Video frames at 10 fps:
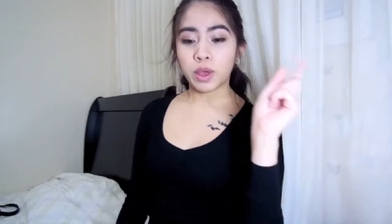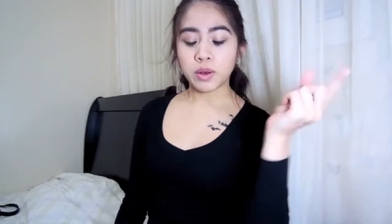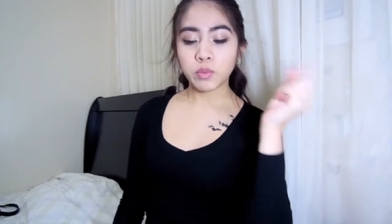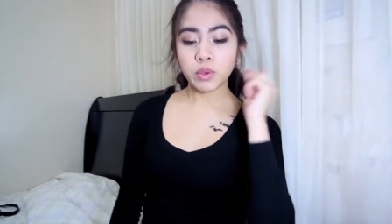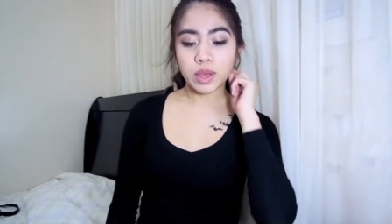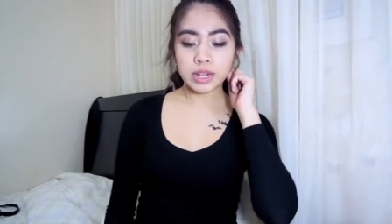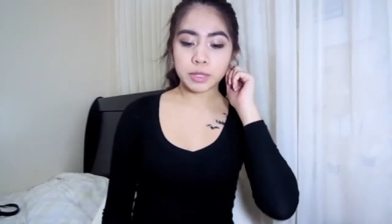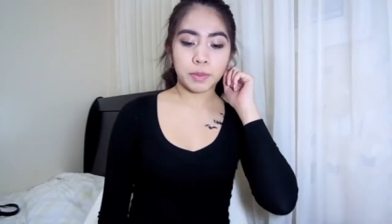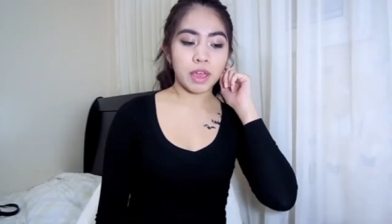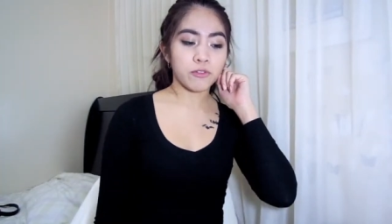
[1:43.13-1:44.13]
When we went
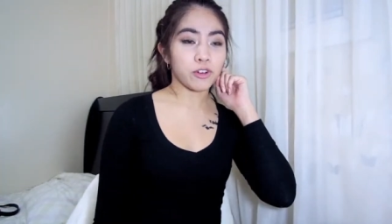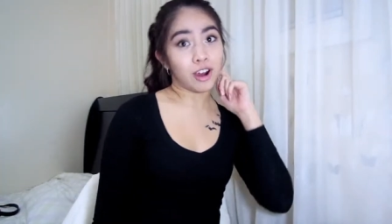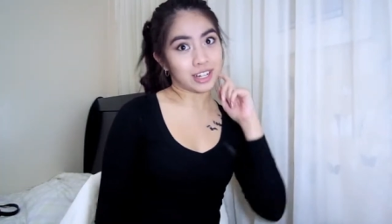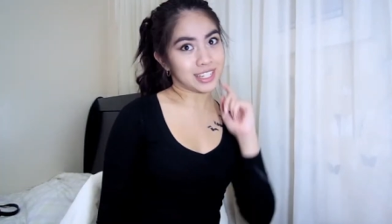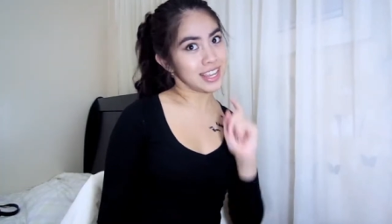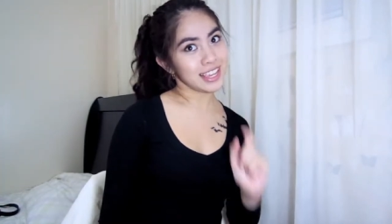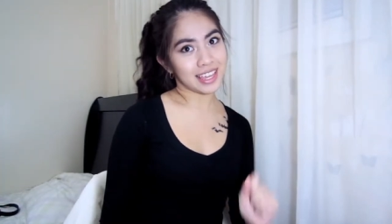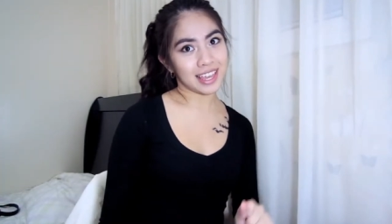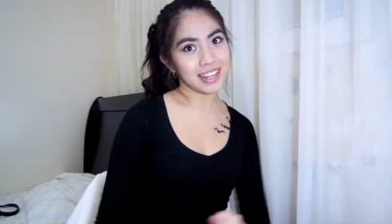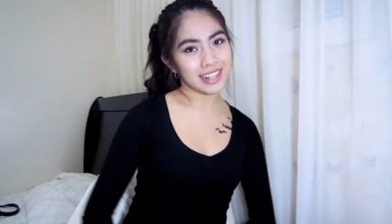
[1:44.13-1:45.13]
to pay for our
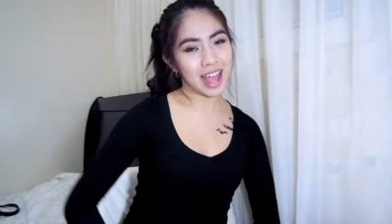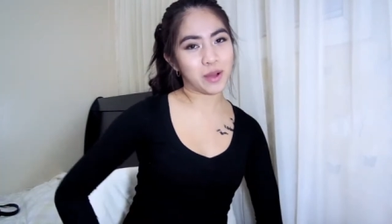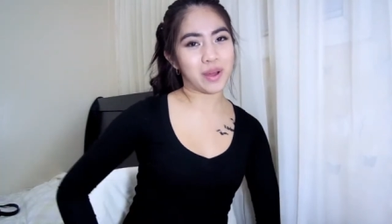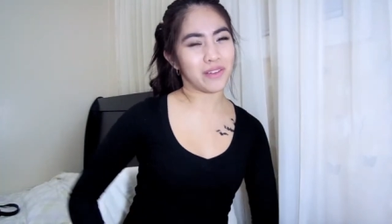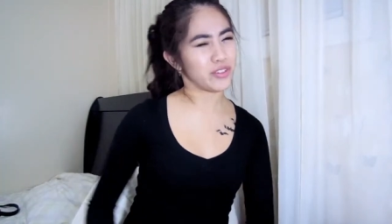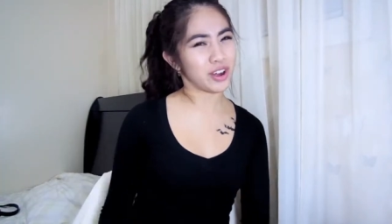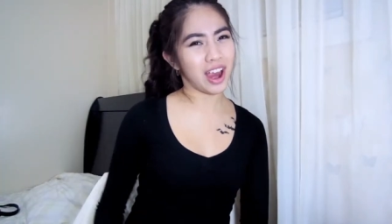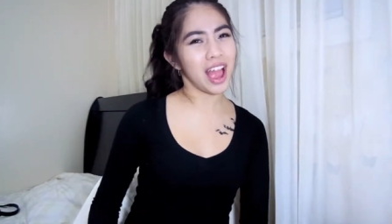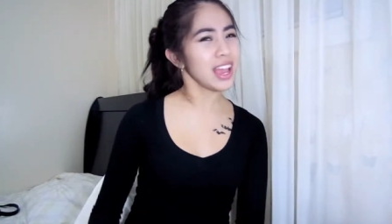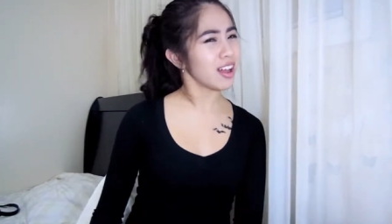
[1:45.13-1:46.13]
ticket, however,
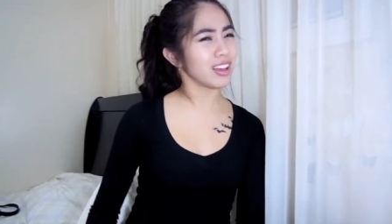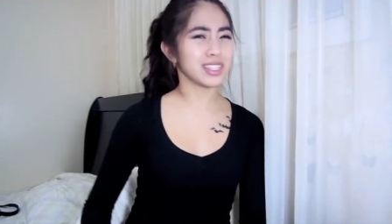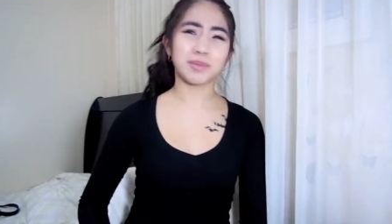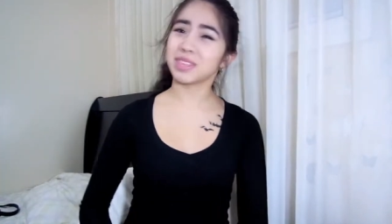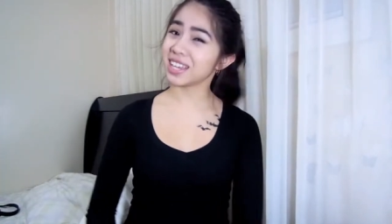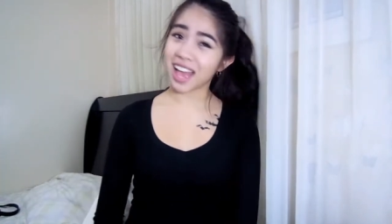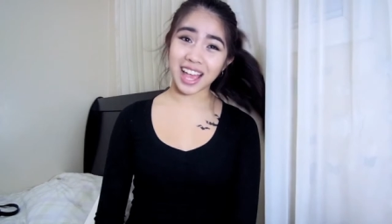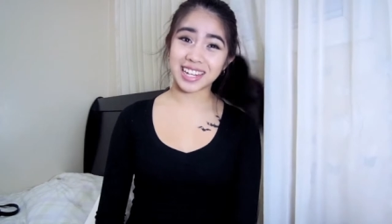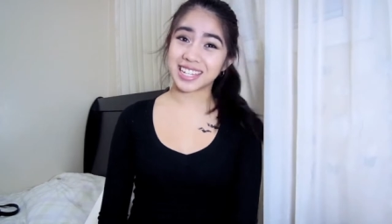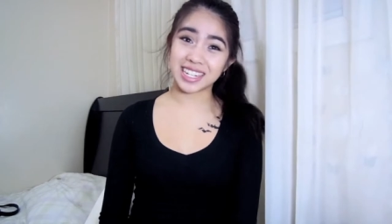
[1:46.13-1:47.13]
I got something
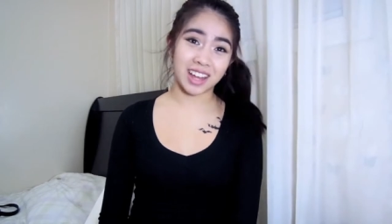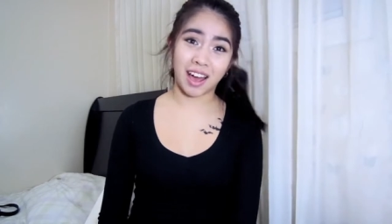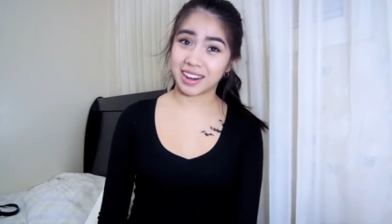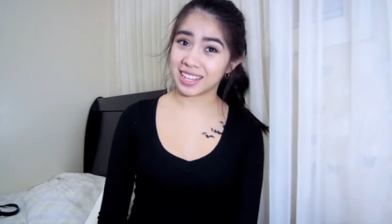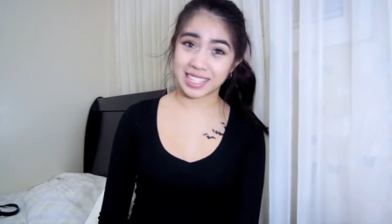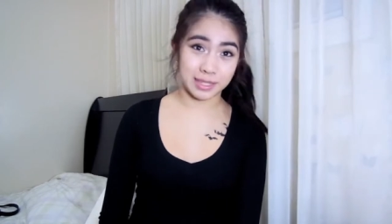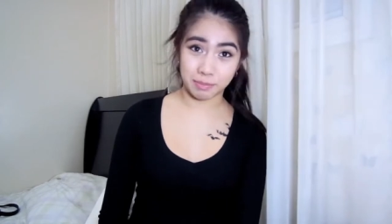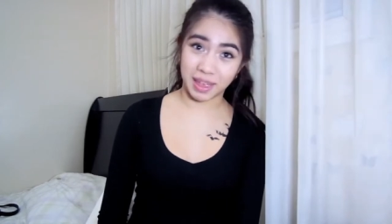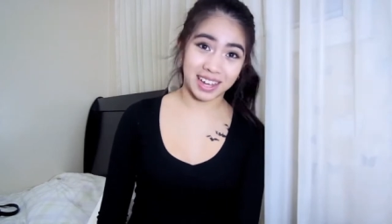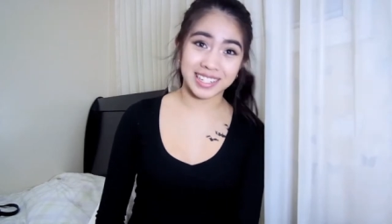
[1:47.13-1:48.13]
I did not
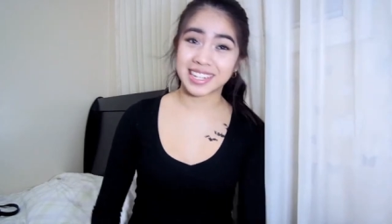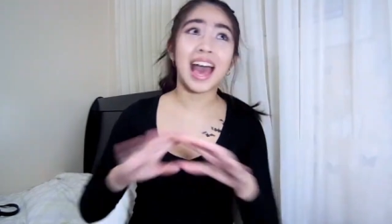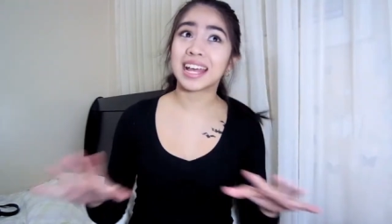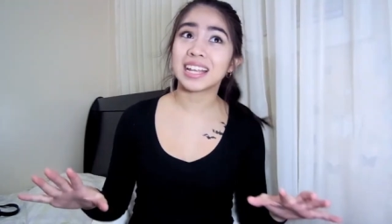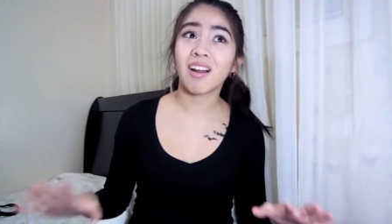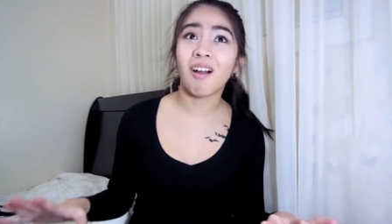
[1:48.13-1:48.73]
expect at